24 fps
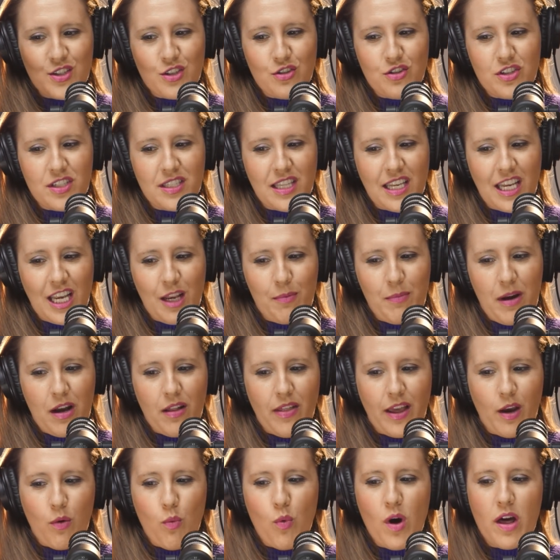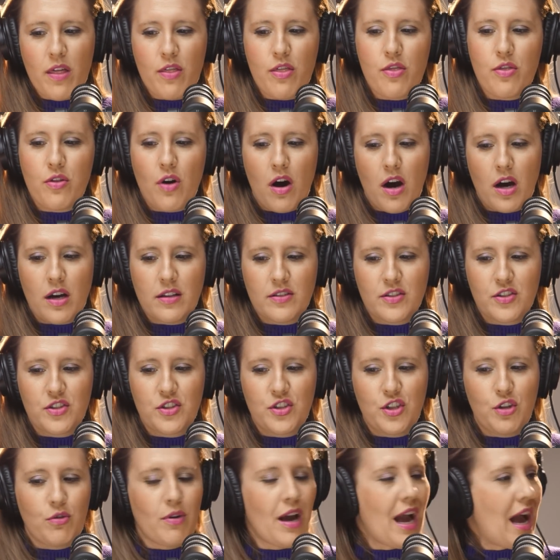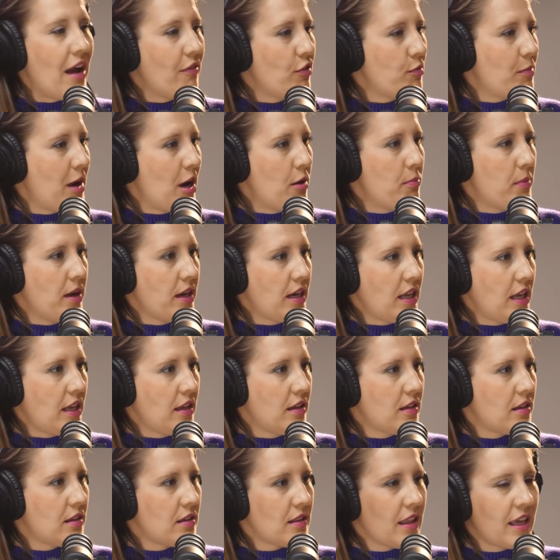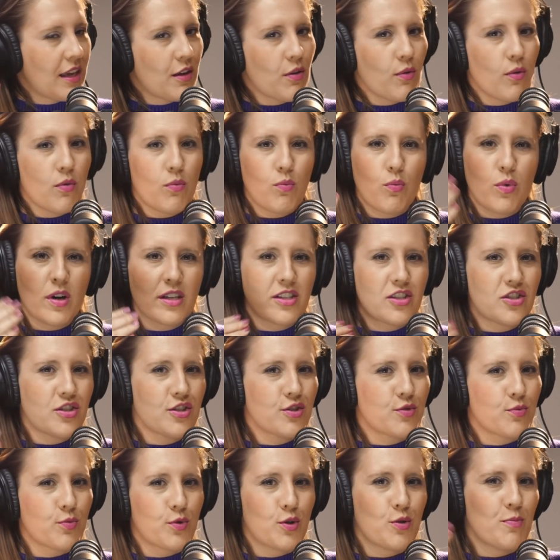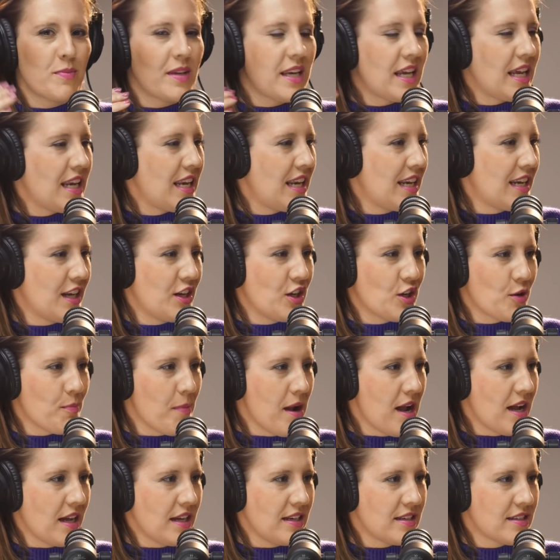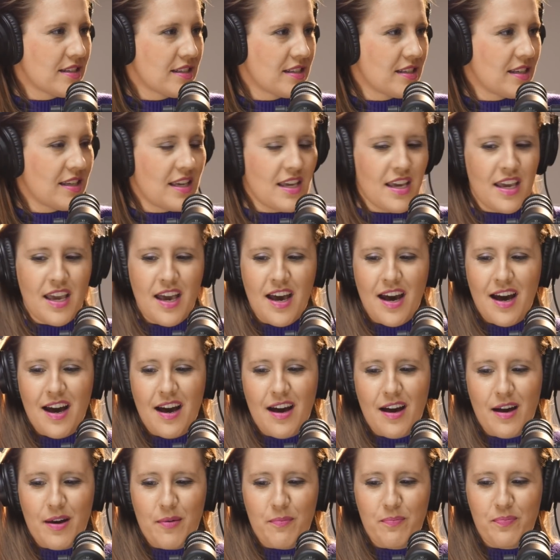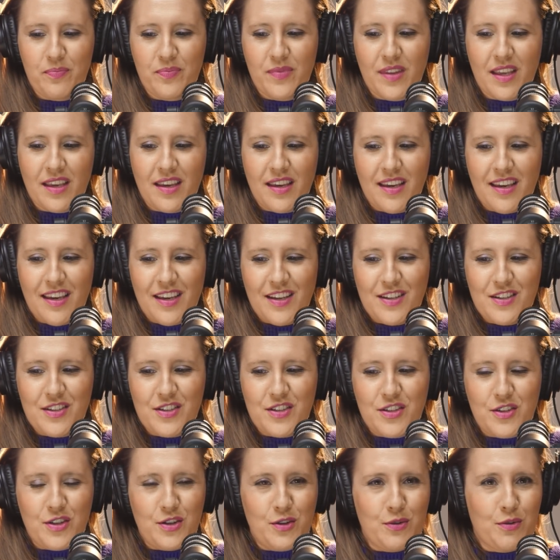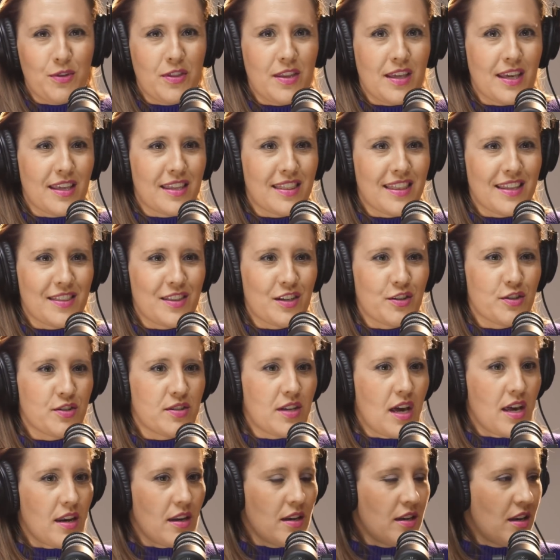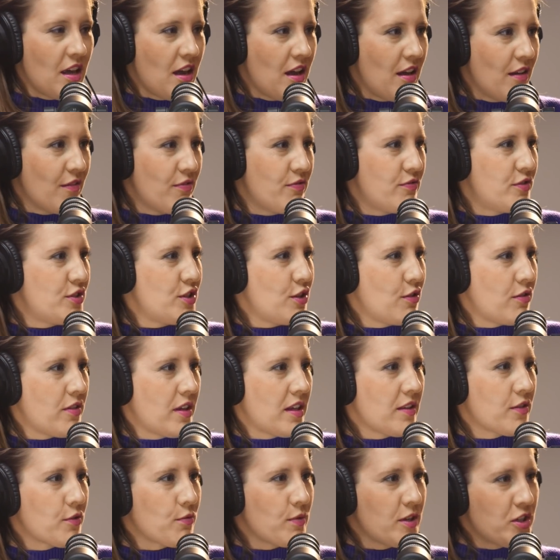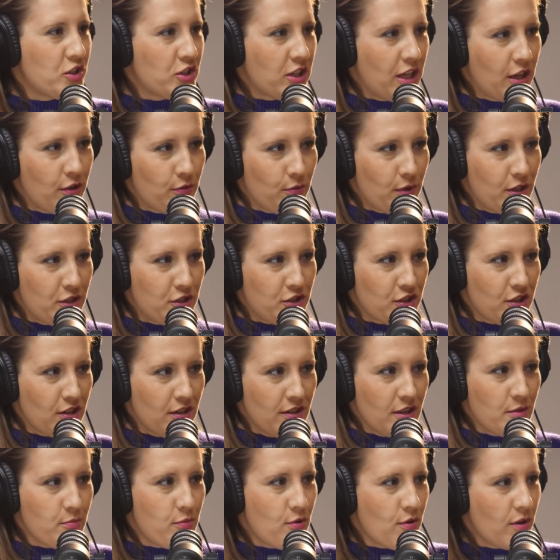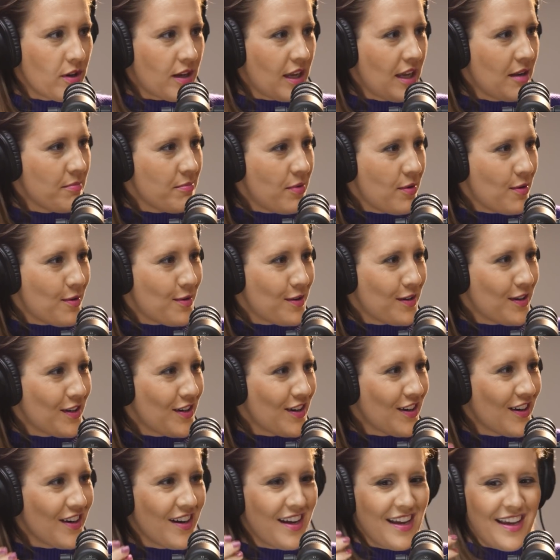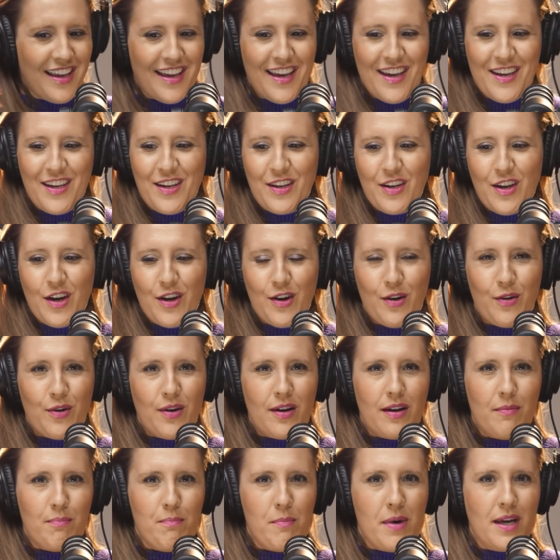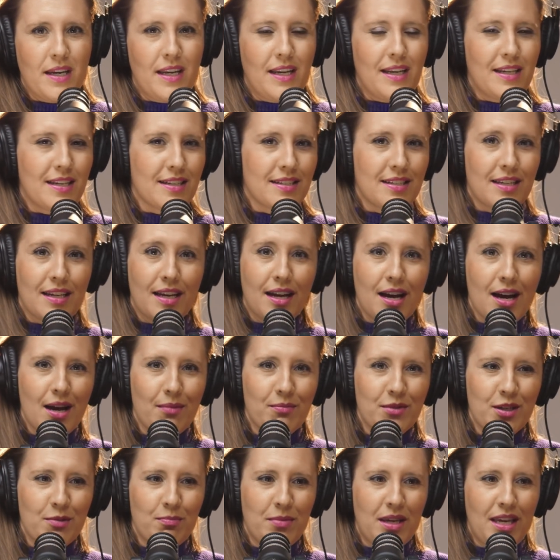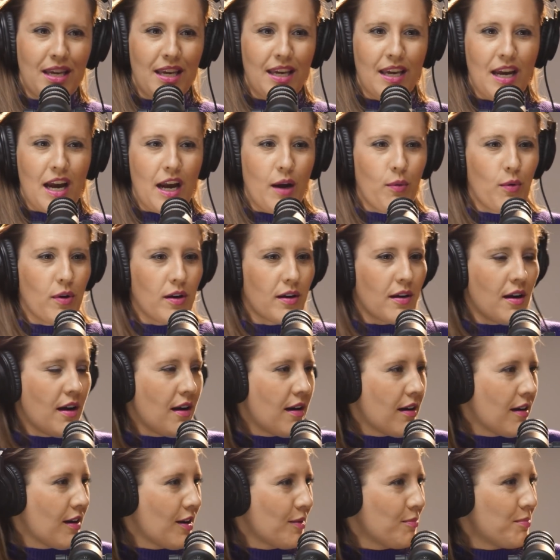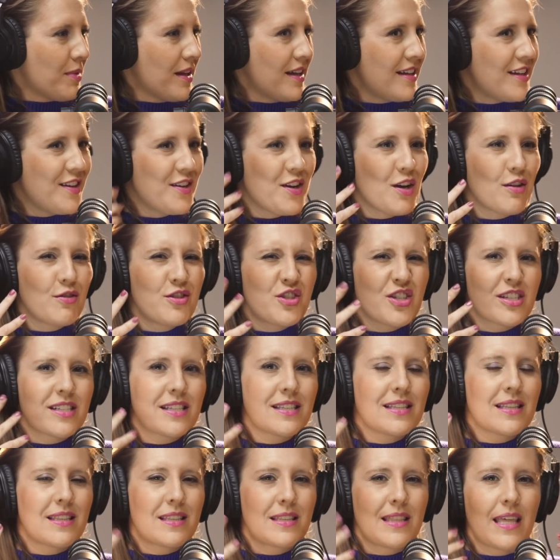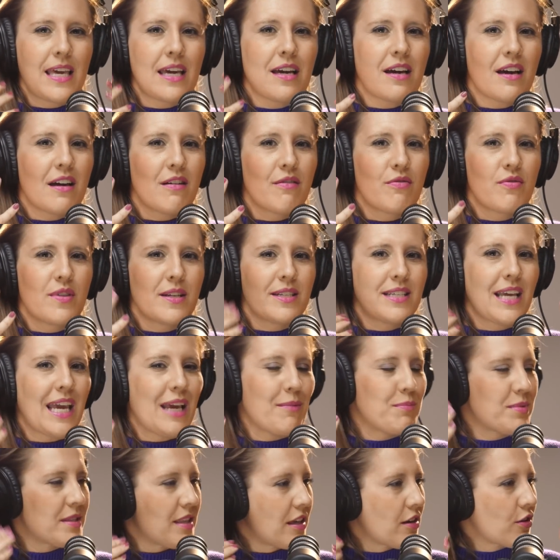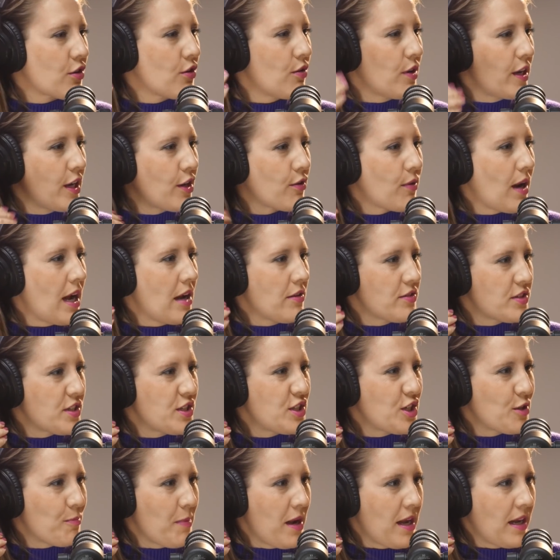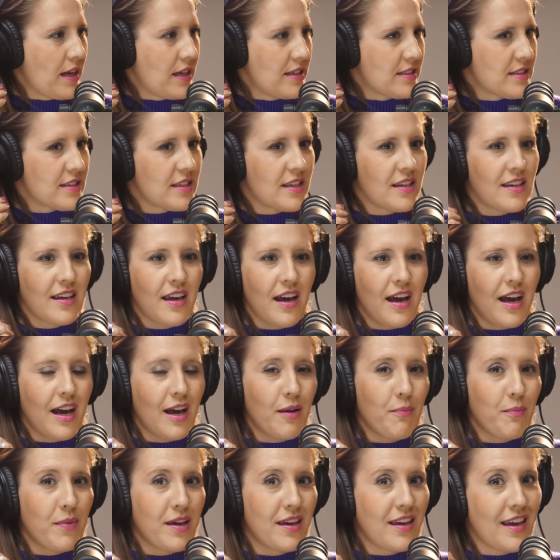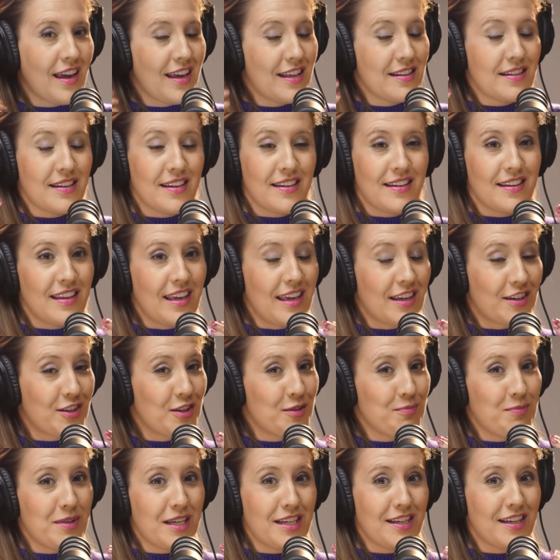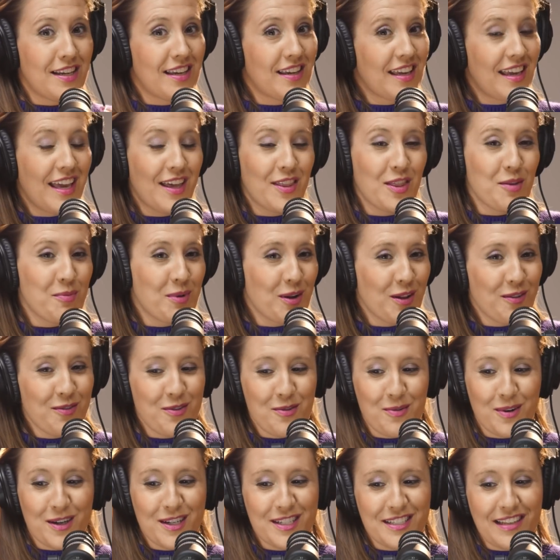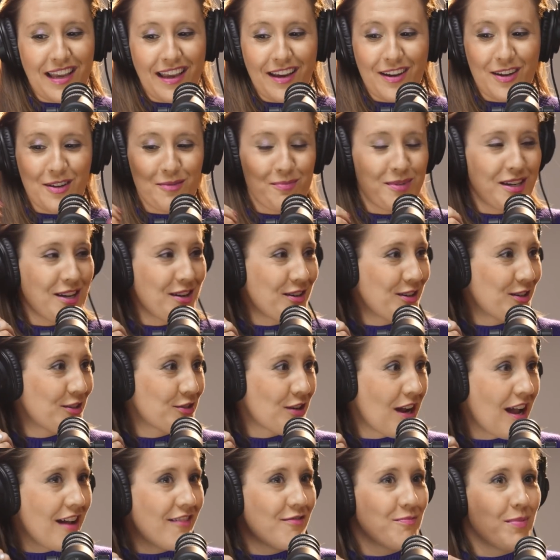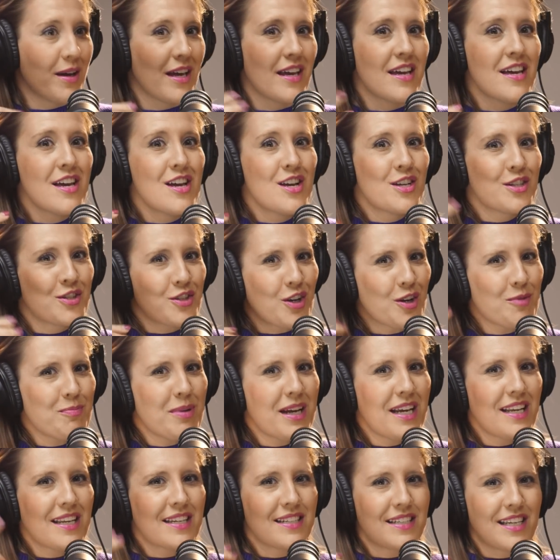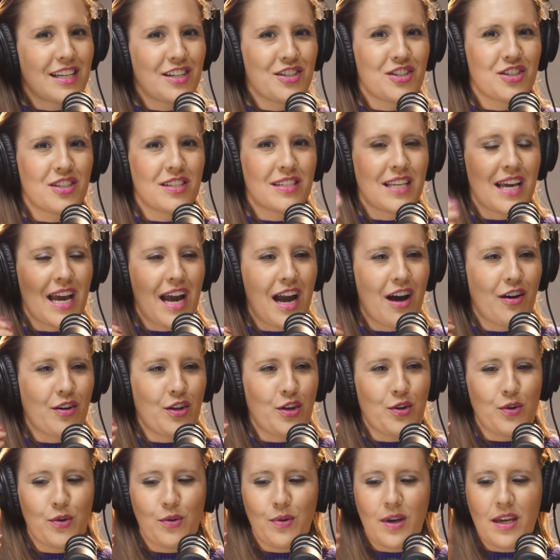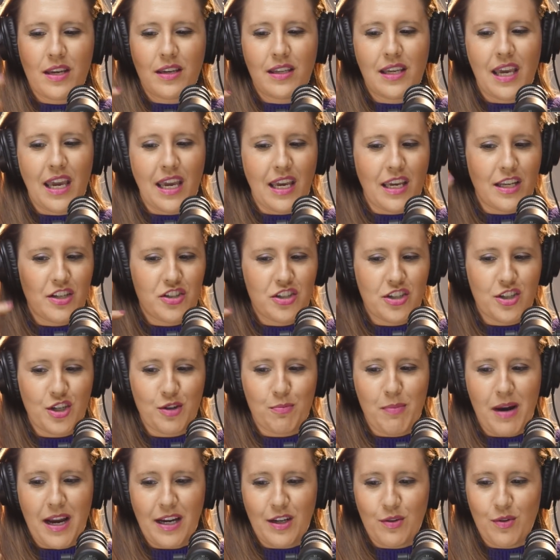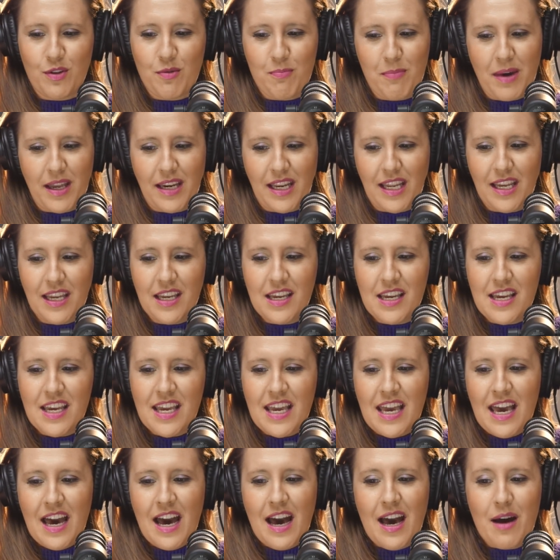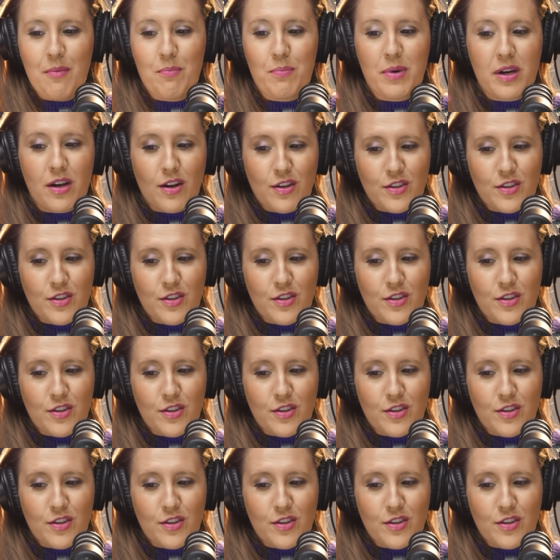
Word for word: So, just thinking about like, what thoughts do you have about money? Like, what's just ruminating in your mind? Um, do you think that there's not enough? Do you think the rich get richer and the poor get poorer? You know, money doesn't come to me. I work hard, but you know, just think of the tapes that are going around in your mind. Um, and it could be in the middle of a workday, it could be on a drive, but start paying attention to how you engage in your mind with money. Um, but